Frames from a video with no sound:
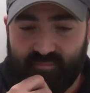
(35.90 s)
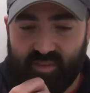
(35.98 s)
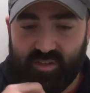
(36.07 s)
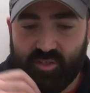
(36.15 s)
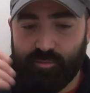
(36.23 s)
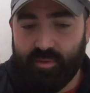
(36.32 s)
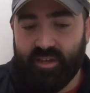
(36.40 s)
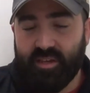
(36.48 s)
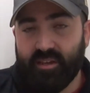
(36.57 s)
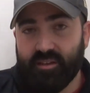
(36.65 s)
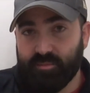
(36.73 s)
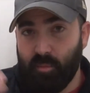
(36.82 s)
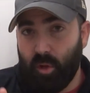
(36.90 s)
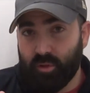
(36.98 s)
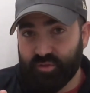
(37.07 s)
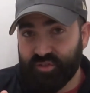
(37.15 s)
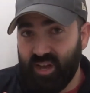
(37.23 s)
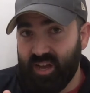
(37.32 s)
Should be
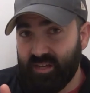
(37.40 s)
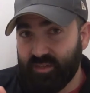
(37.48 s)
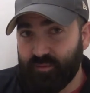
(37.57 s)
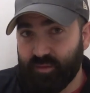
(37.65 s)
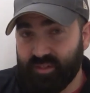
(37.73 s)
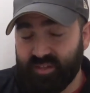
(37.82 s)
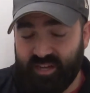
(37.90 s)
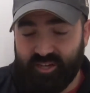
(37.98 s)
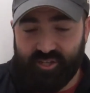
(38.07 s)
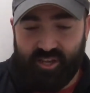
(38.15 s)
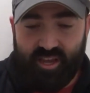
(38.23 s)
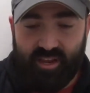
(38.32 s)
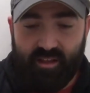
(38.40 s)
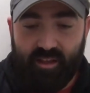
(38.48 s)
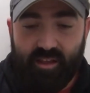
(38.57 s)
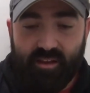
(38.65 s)
smaller size for this age kid.